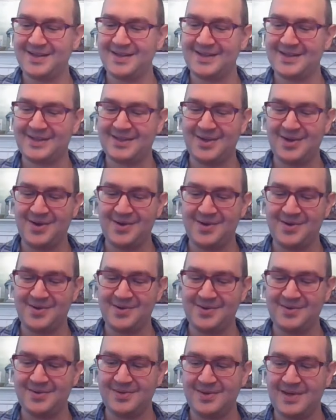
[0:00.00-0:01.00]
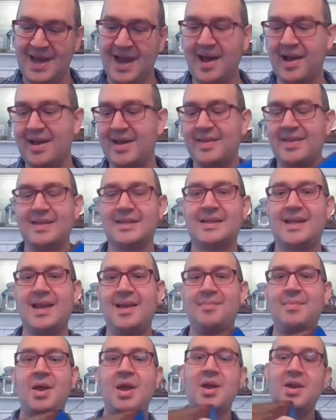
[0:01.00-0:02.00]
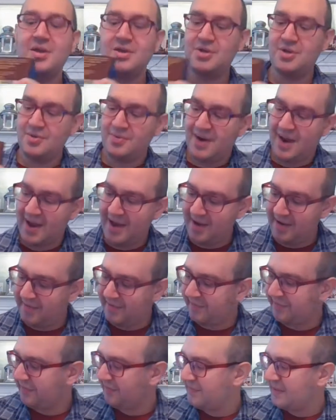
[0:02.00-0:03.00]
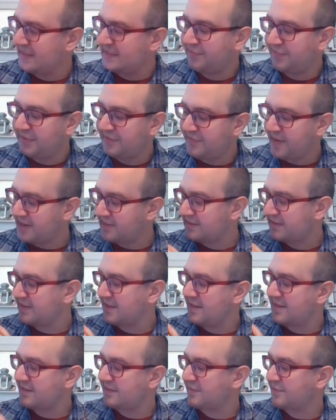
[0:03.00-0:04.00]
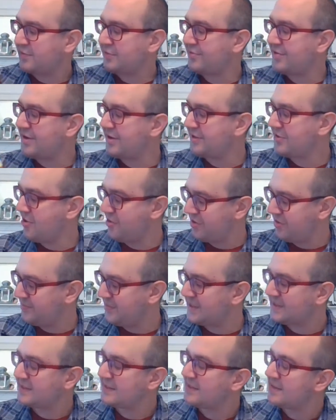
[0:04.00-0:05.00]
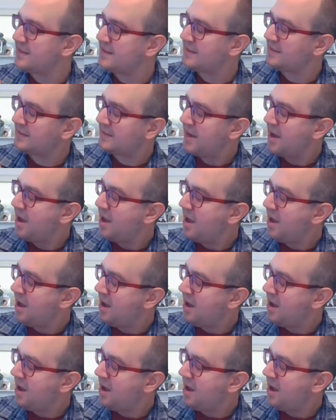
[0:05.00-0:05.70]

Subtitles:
So yeah, in this game it's full of hexagons, which we all know are the bestigons,